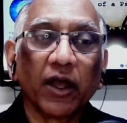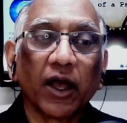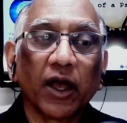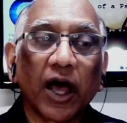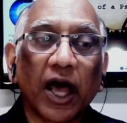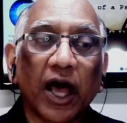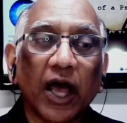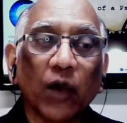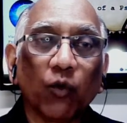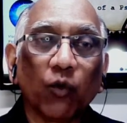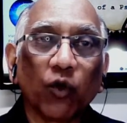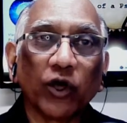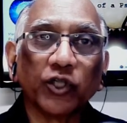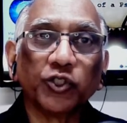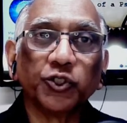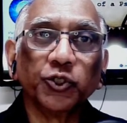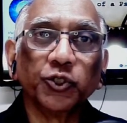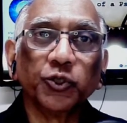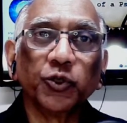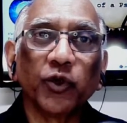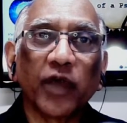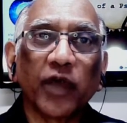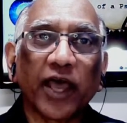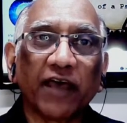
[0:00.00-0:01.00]
I want you
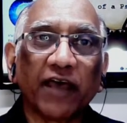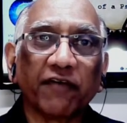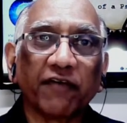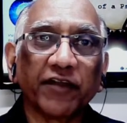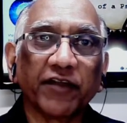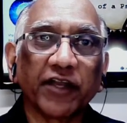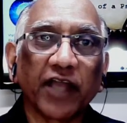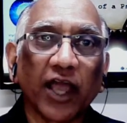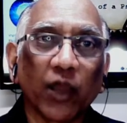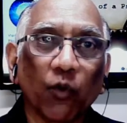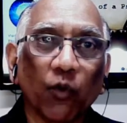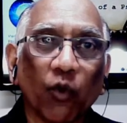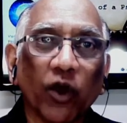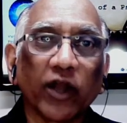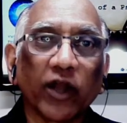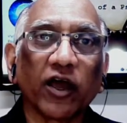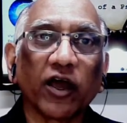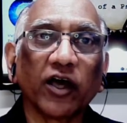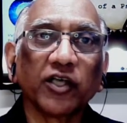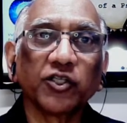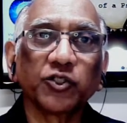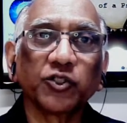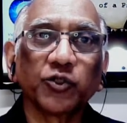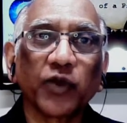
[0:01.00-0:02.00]
to have it. I want us to